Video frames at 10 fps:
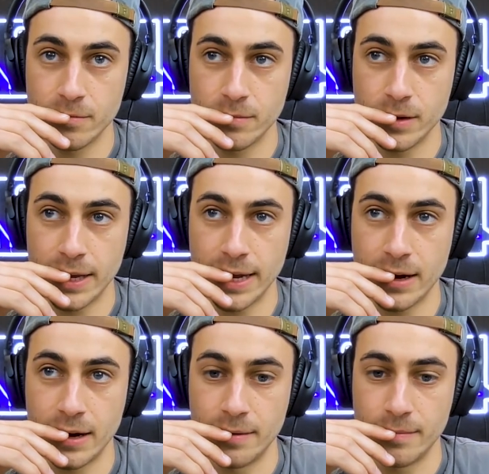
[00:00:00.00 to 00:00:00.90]
Maybe.
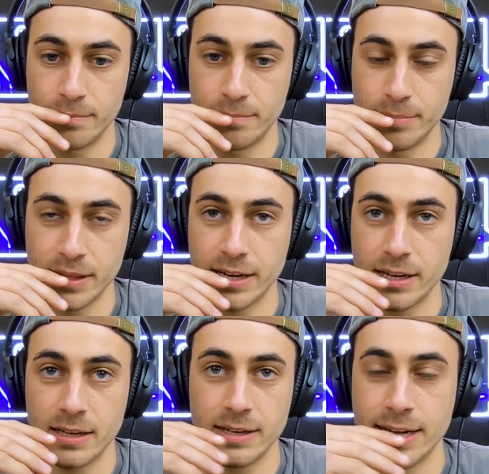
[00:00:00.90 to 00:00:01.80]
Uh, but
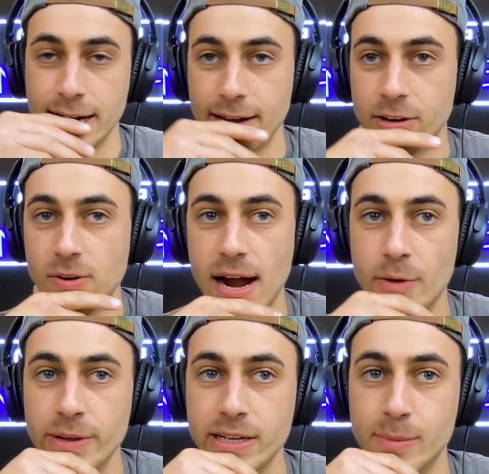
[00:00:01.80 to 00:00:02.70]
like, yeah, I don't know
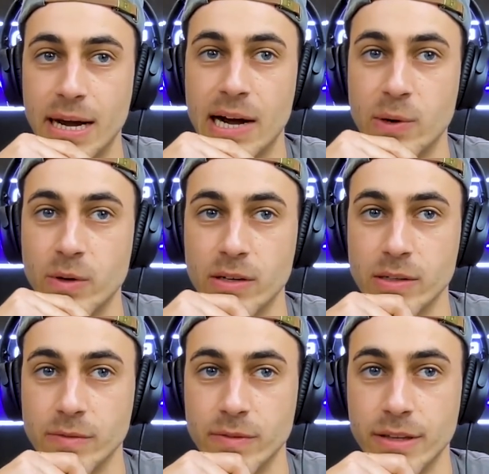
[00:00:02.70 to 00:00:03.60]
how we get them out
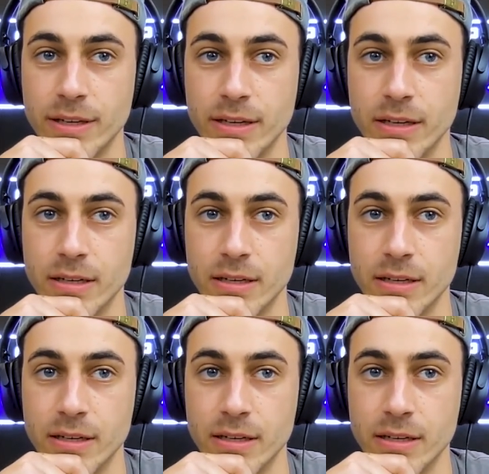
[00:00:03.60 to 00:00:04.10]
of the